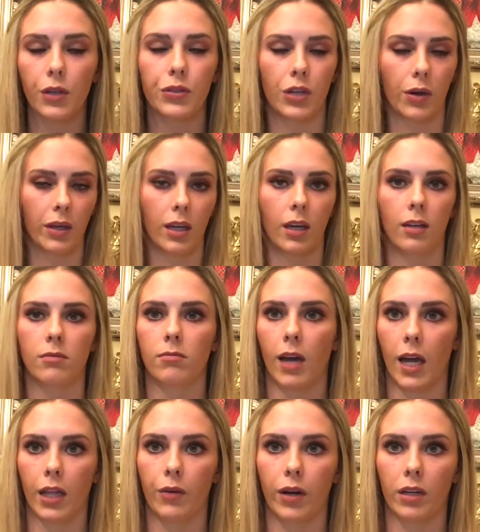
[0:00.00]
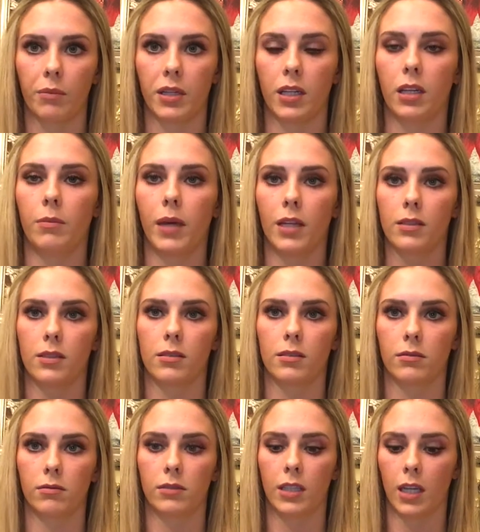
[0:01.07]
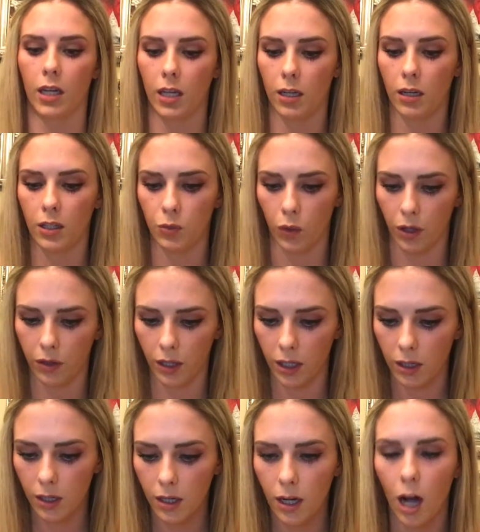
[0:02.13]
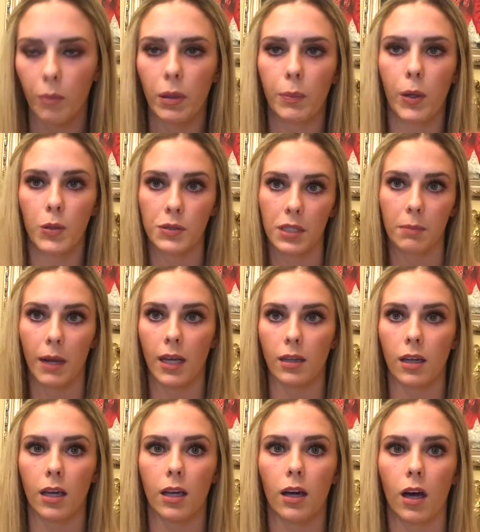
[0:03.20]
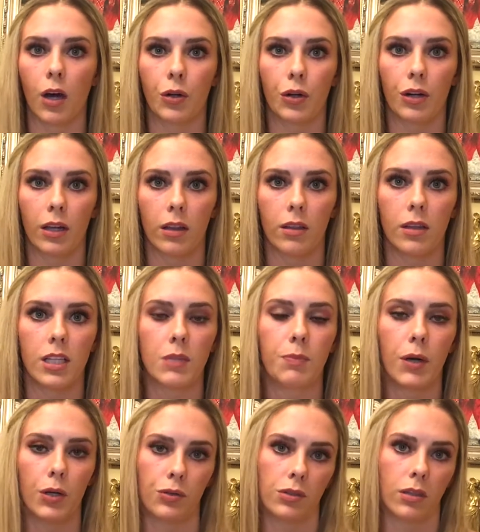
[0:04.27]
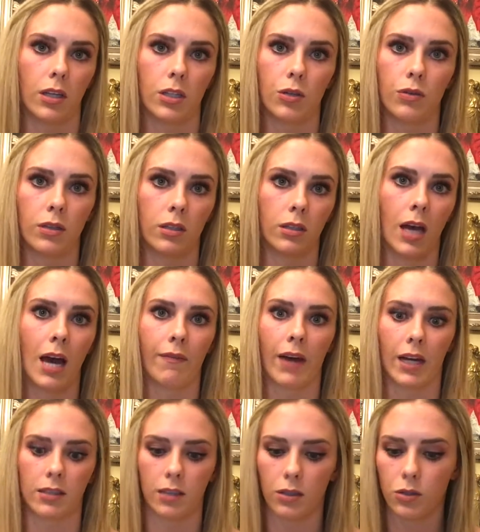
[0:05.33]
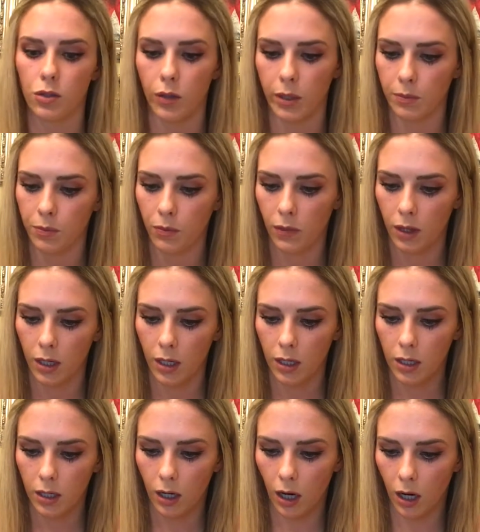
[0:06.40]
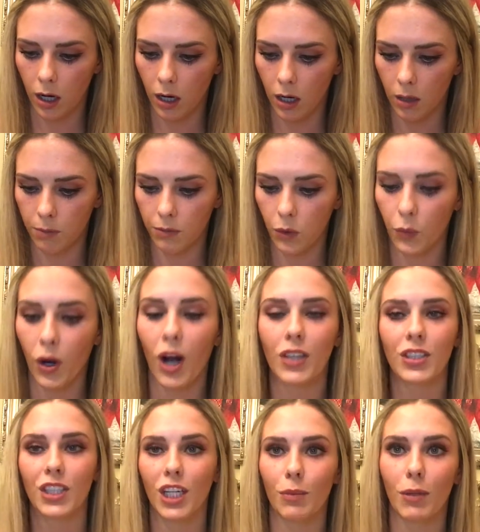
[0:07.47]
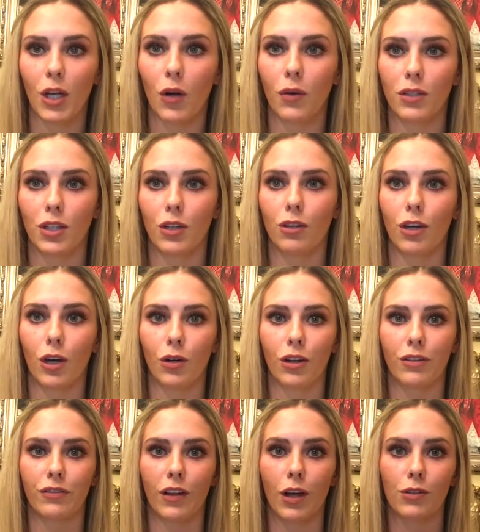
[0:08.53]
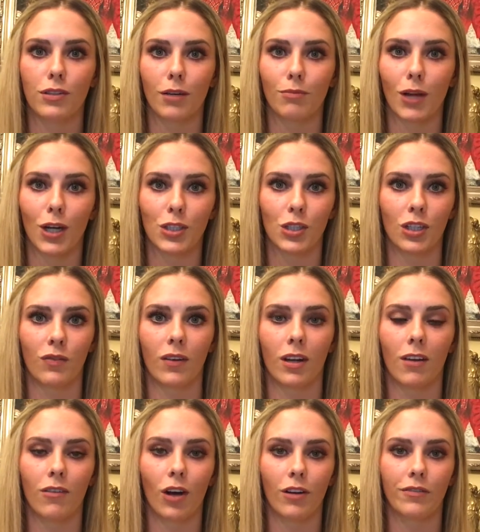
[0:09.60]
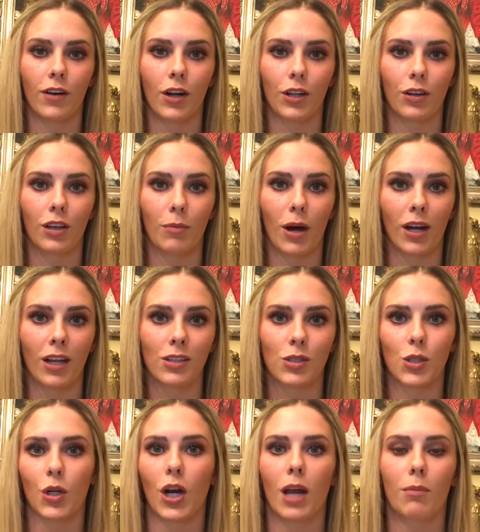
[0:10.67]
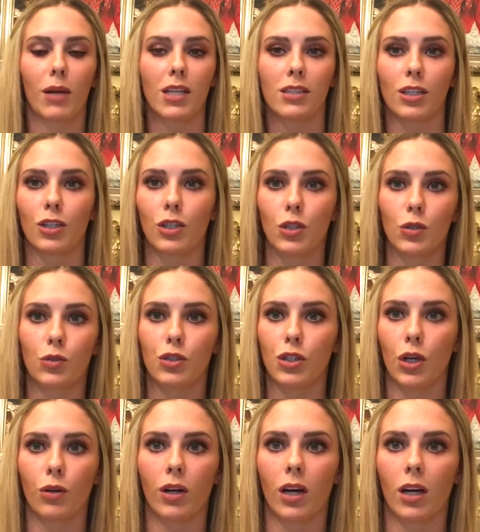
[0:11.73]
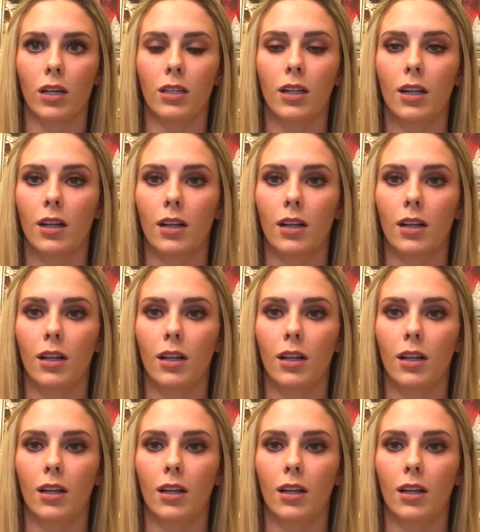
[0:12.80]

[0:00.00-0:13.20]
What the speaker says: So again, highly recommend Ebates. Get it. It's worth it. I'll be posting my link underneath this post so that you can have access to it. We're also going to be going to do yoga floats. I'm not sure if any of y'all follow them on Instagram, but it's a huge yoga,